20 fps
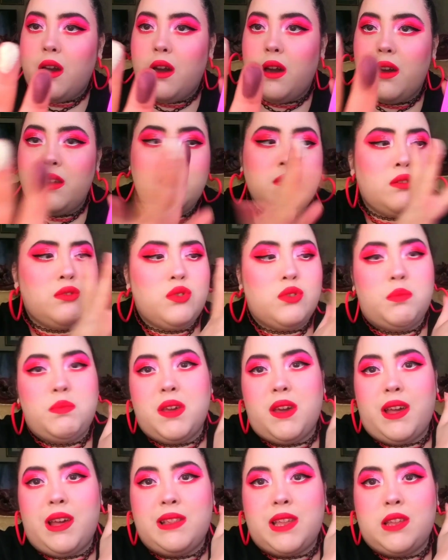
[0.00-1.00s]
This also could be
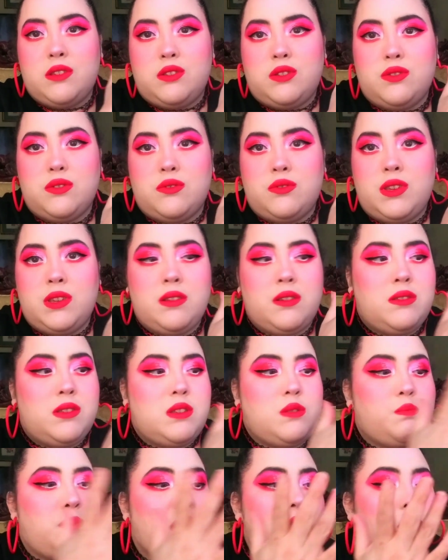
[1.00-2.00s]
a highlight too. You know,
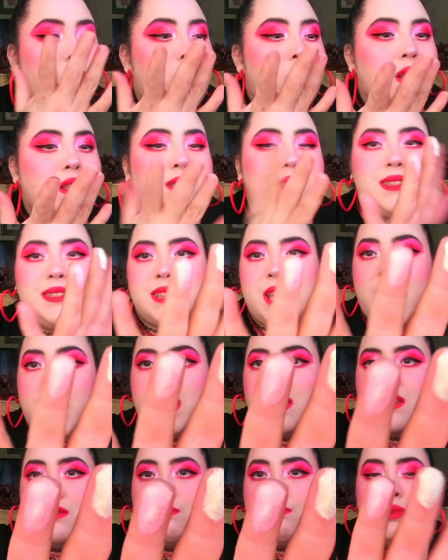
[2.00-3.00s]
this pink one,
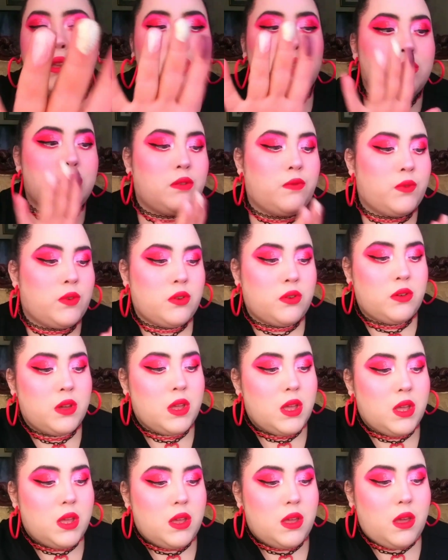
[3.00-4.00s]
satin, beautiful,
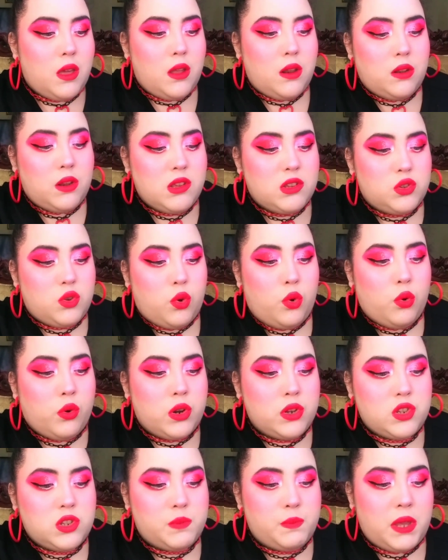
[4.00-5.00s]
and this
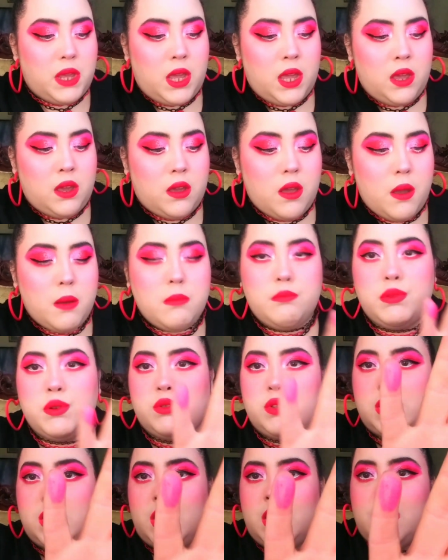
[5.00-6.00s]
gorgeous pink
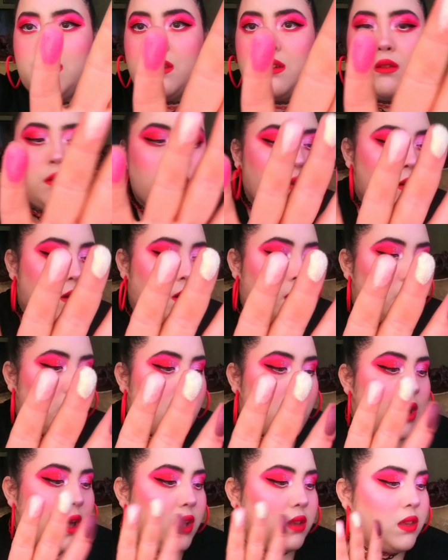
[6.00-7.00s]
boutique, or
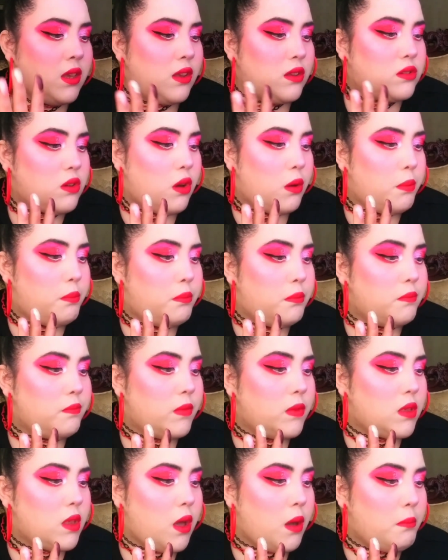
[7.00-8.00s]
I think it's called
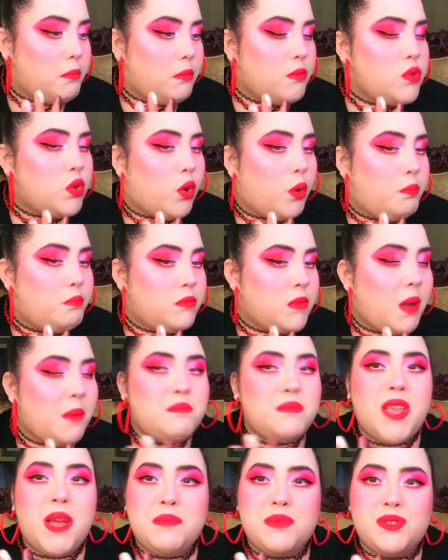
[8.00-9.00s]
no,
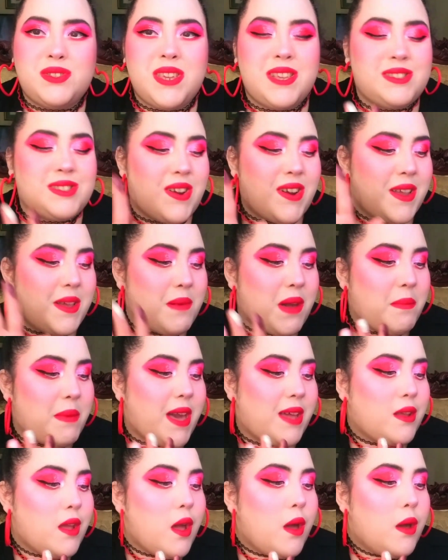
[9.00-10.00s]
not boutique. Sorry, my
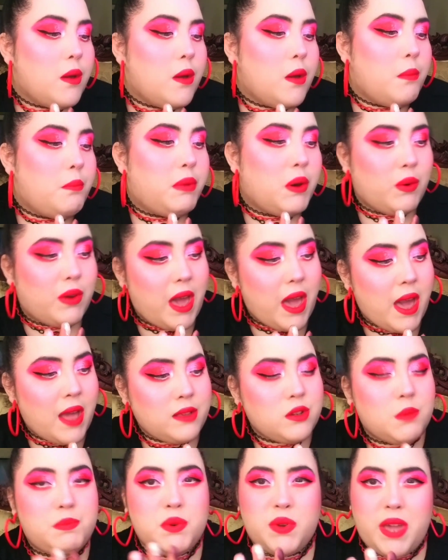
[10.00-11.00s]
bad. Bouquet
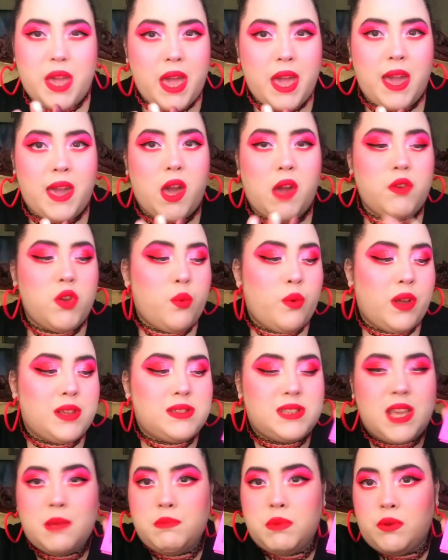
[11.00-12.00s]
or bouquet, however you want to
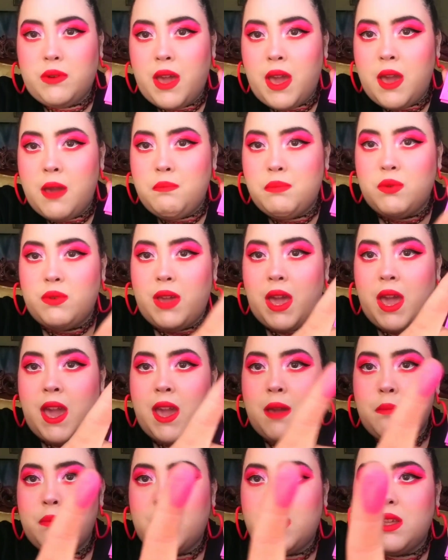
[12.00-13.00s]
say,
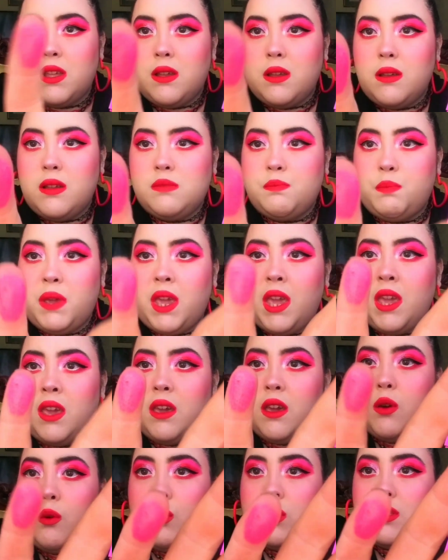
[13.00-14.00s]
bouquet, but
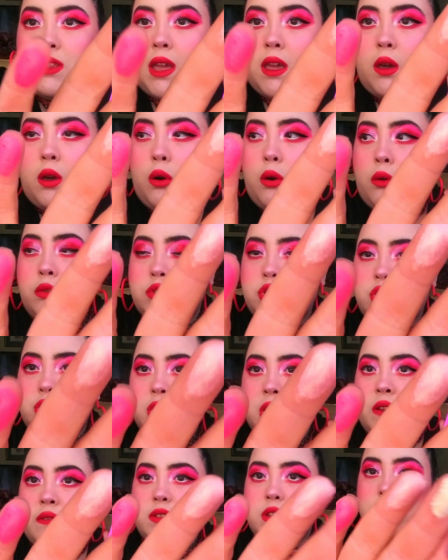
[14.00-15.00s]
pink with like a gold
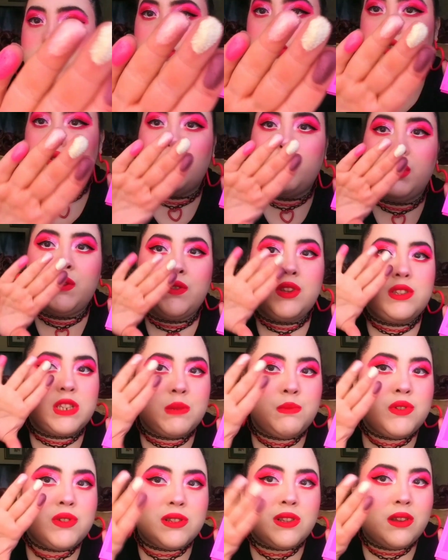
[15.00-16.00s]
shift. It's so beautiful. These
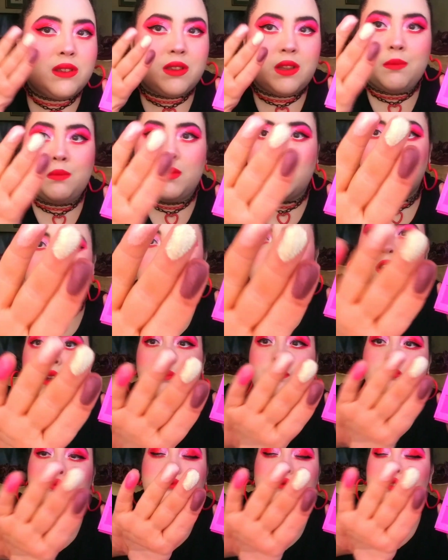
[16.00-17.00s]
shimmers, look at them. They're
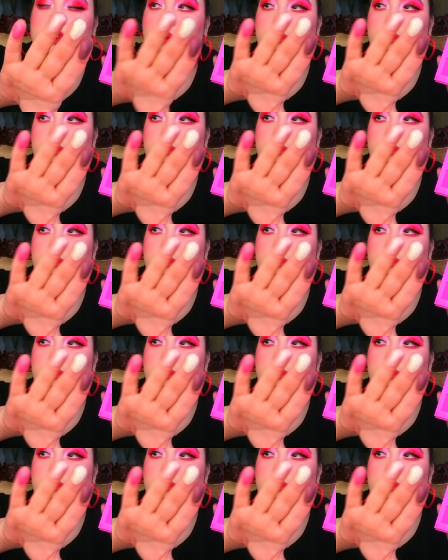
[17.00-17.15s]
so